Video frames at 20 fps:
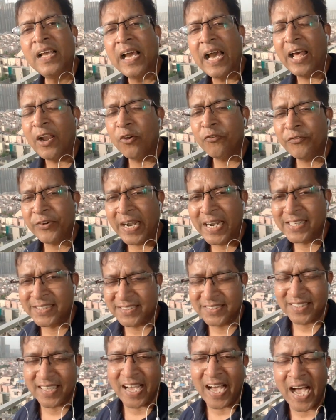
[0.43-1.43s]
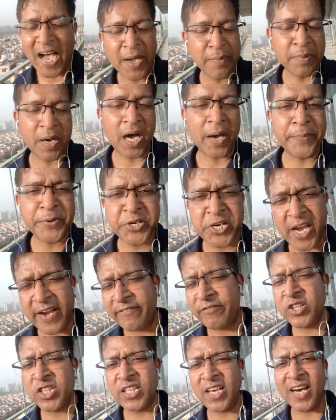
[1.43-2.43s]
Hello friends, I am
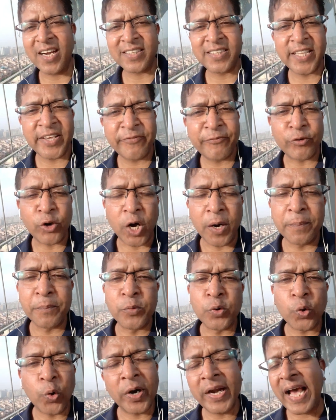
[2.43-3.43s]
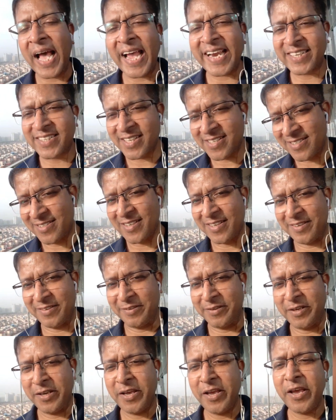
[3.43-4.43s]
Abhishek Vidyarthi from Noida Extension.
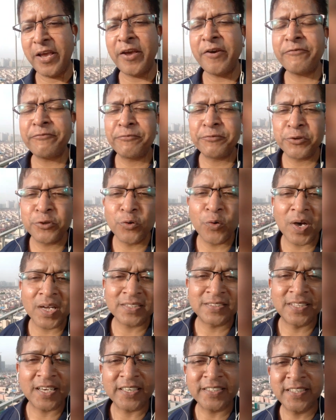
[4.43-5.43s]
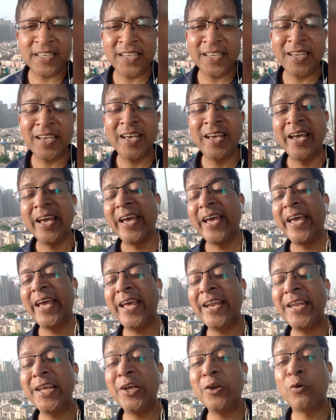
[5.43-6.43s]
If you are searching
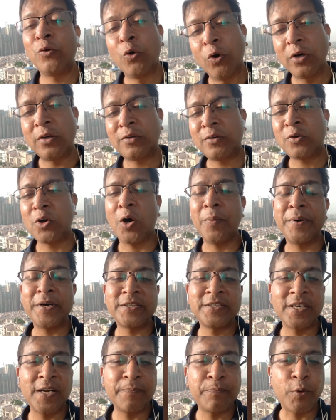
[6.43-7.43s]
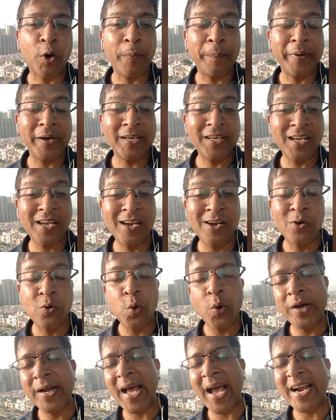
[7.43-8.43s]
any good commercial property in
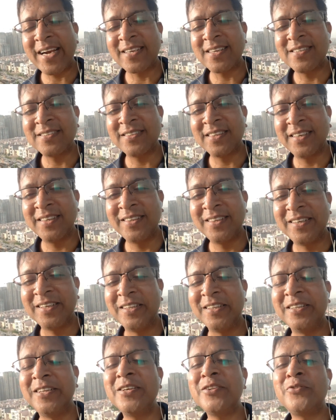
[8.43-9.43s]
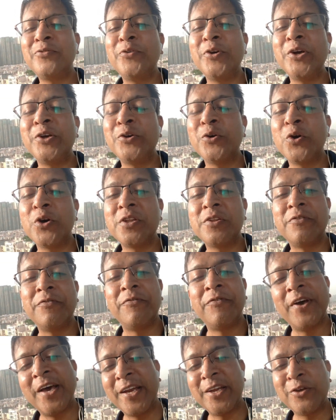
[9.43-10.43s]
Noida Extension, this video is
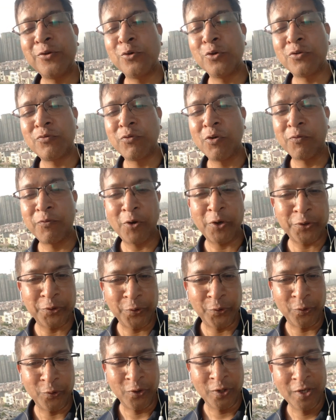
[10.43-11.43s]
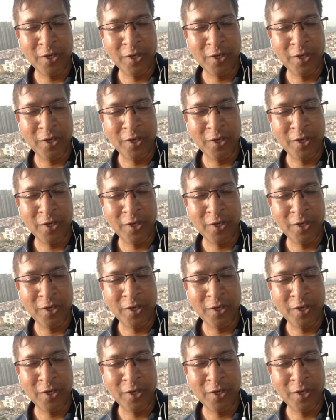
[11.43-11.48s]
very useful for you.